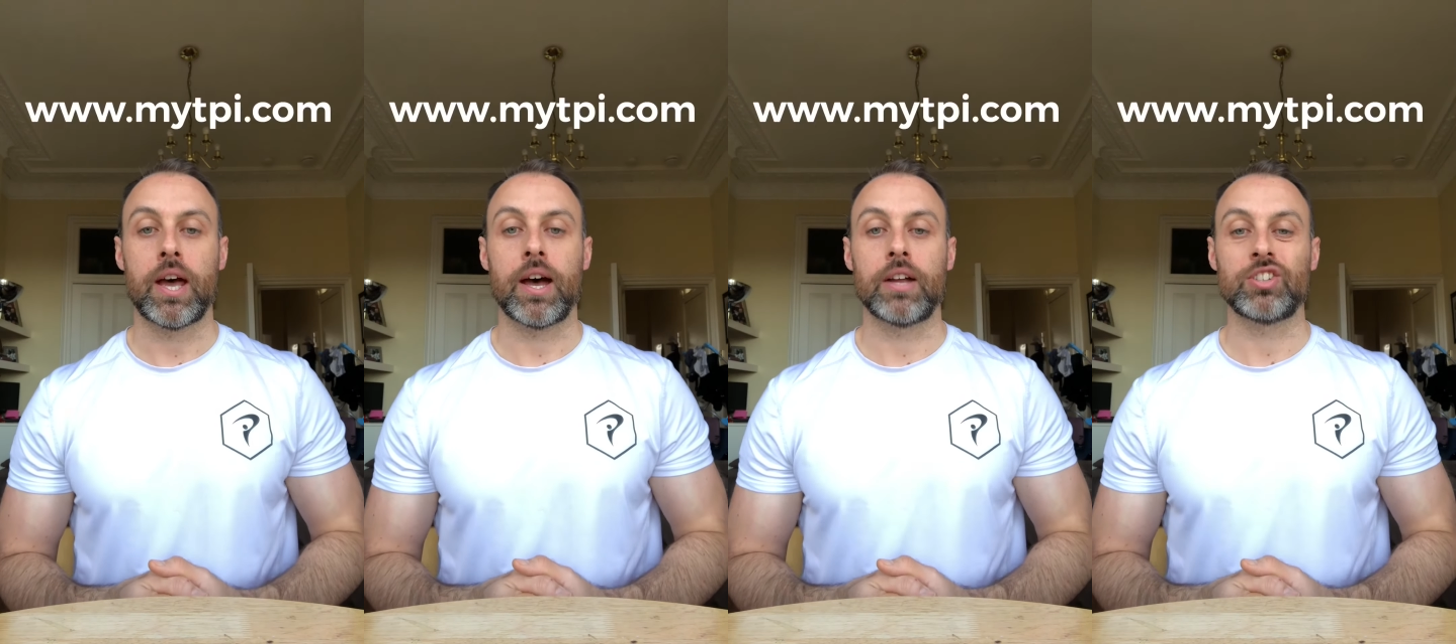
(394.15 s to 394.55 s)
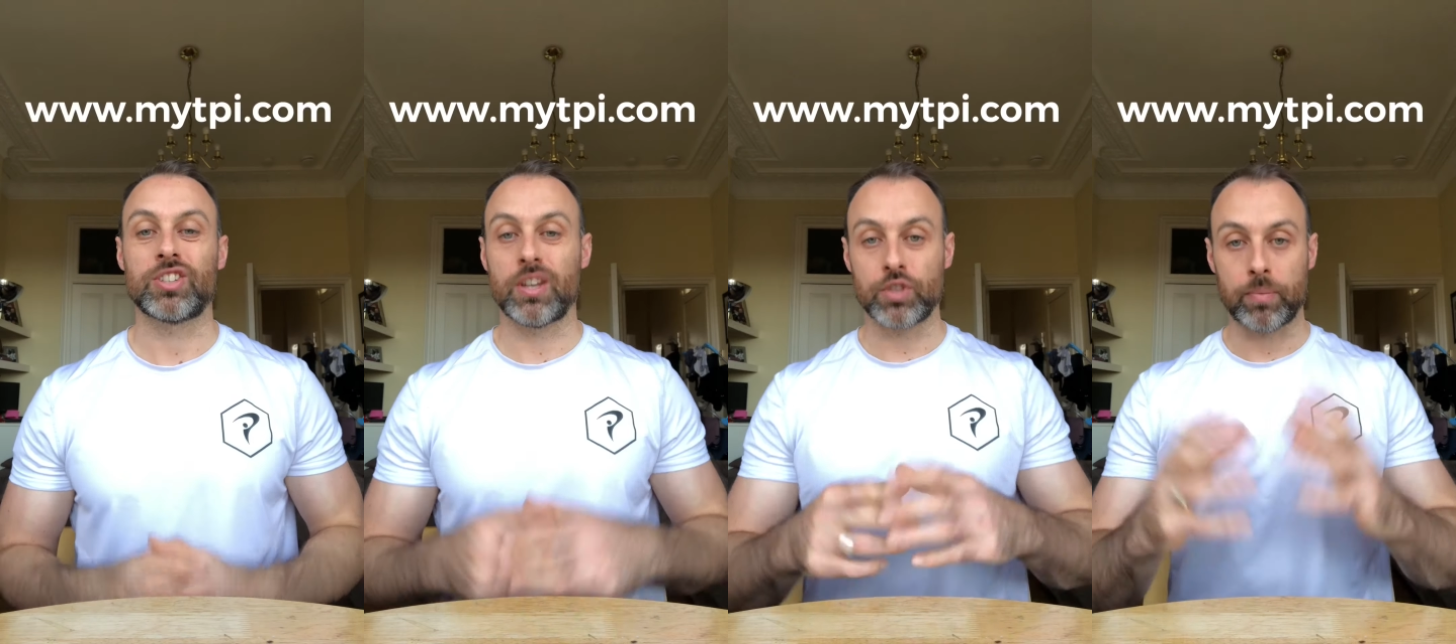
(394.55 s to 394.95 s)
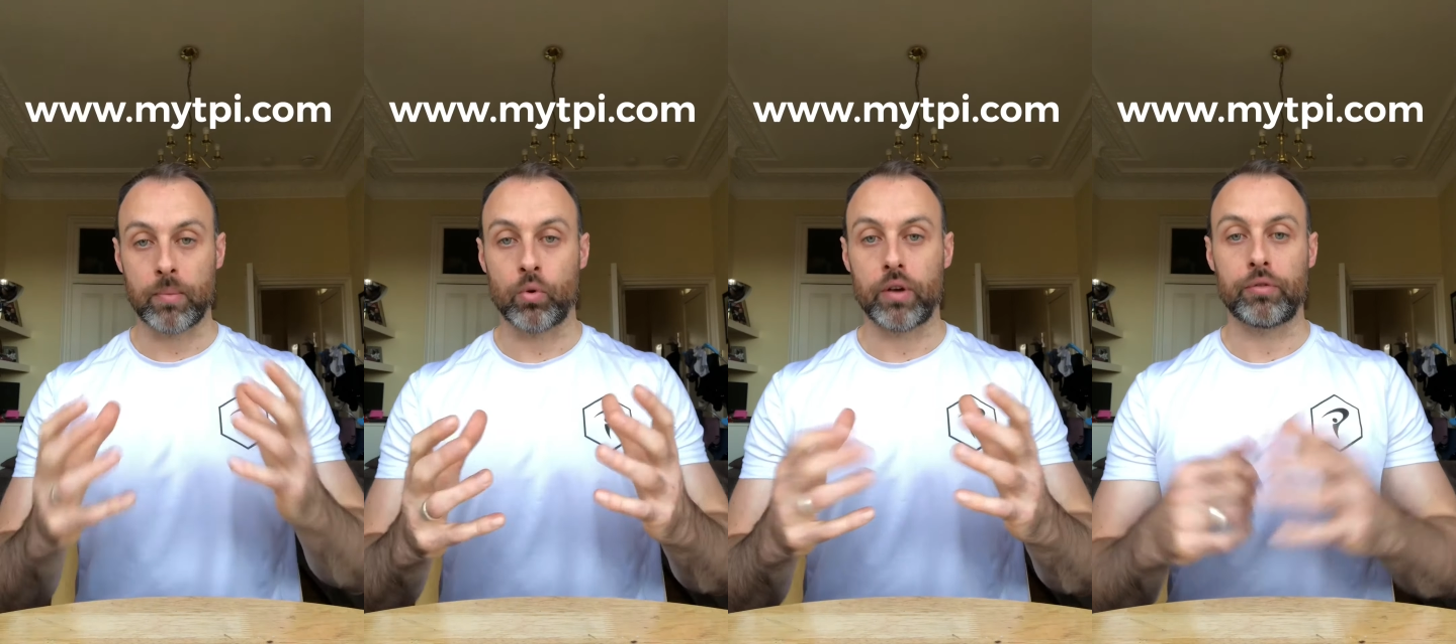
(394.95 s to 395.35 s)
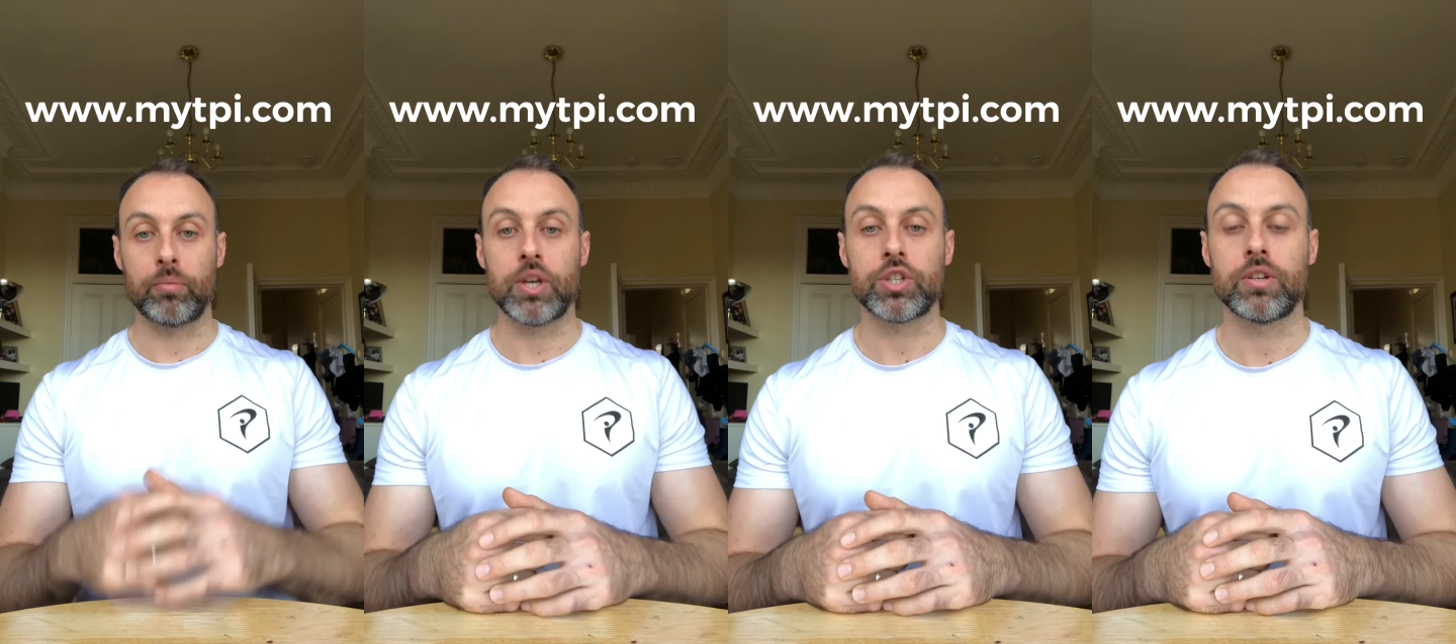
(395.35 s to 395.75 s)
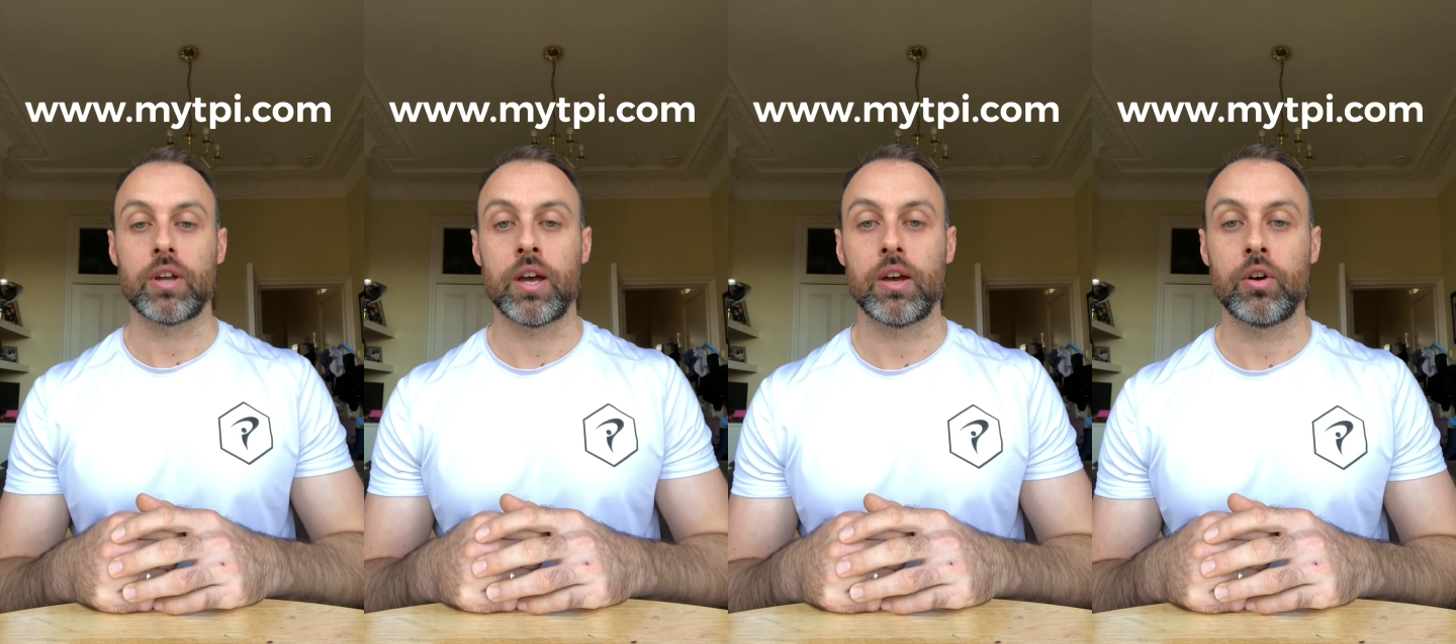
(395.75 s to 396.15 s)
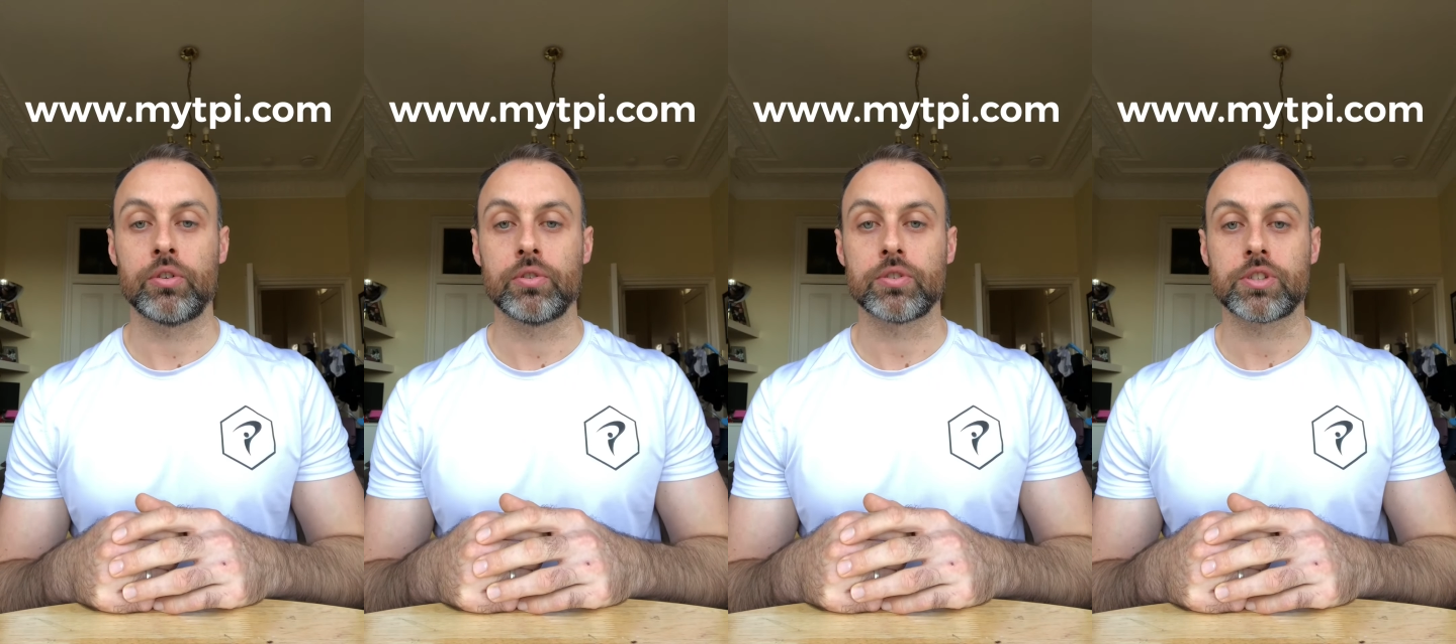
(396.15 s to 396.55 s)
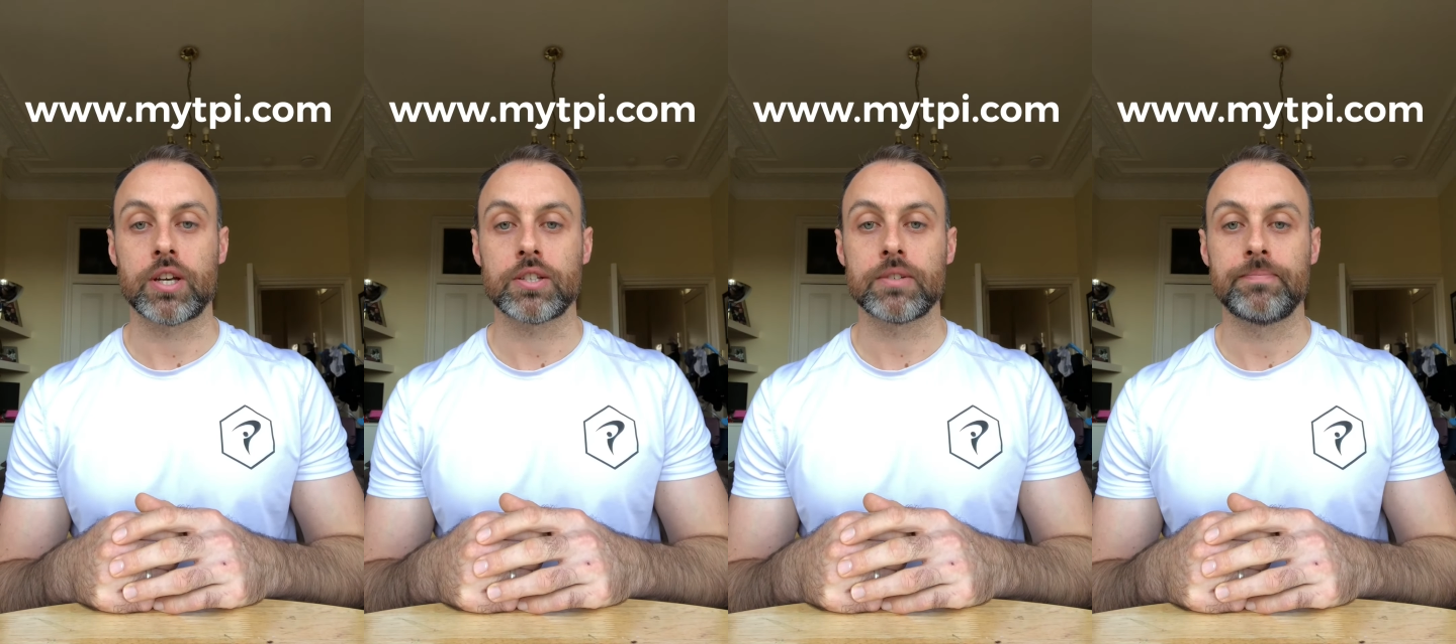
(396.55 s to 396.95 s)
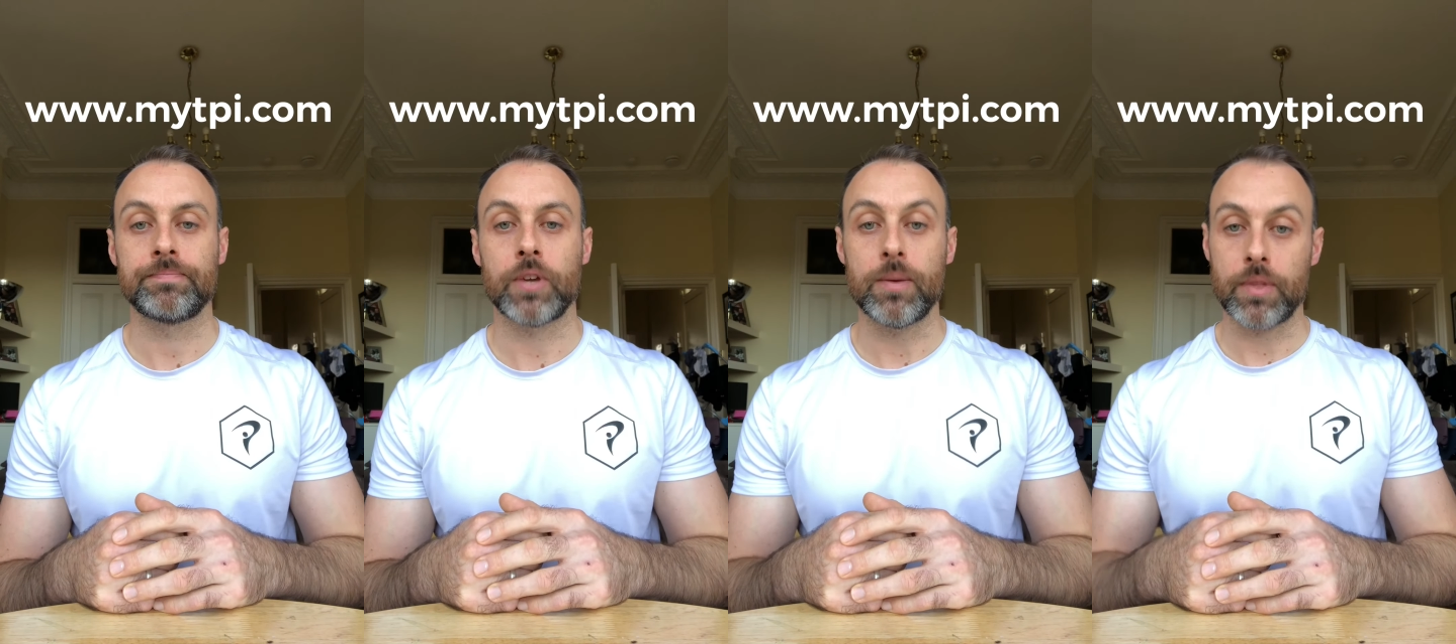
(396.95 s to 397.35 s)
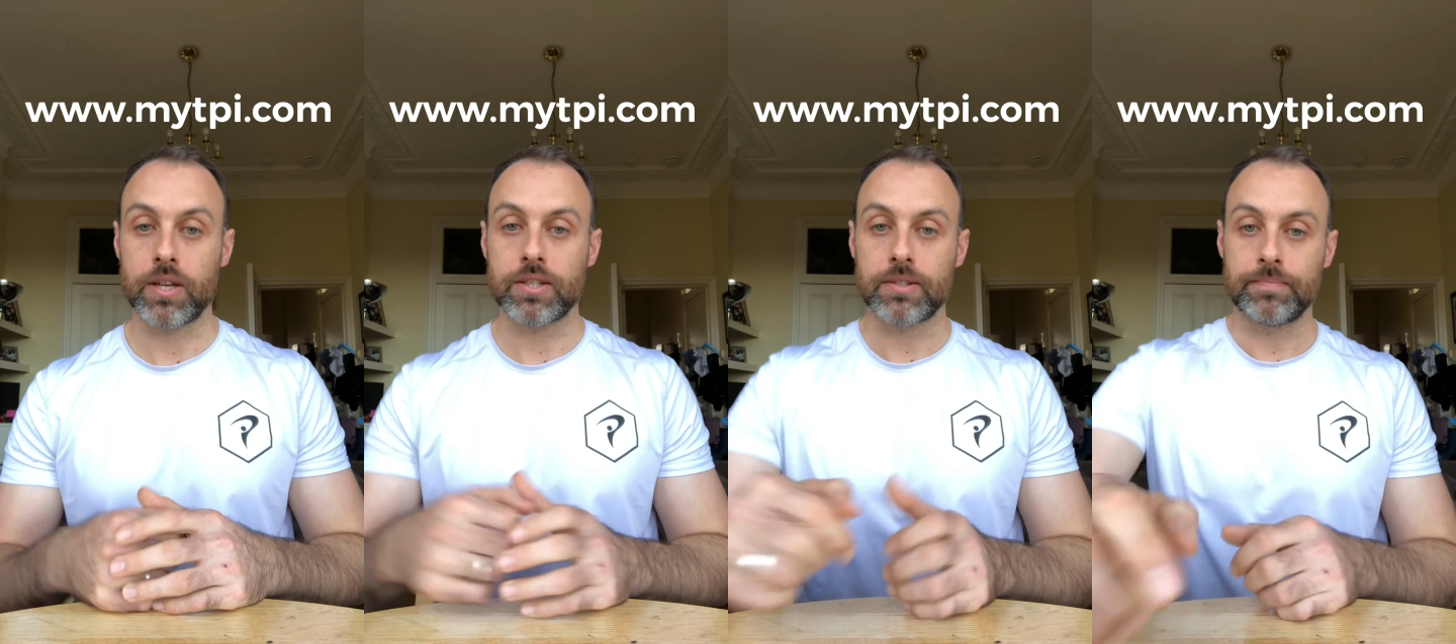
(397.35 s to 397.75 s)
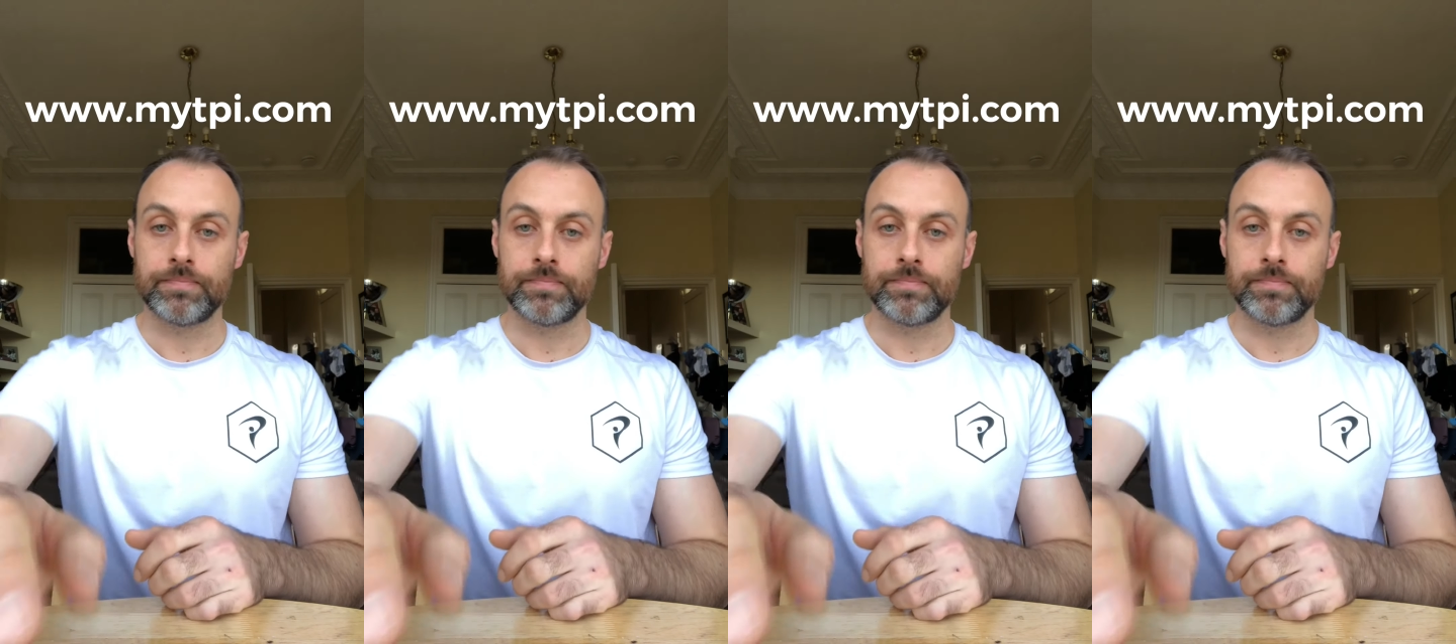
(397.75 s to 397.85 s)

and just gives you a bit more information on those sites. Okay, thanks.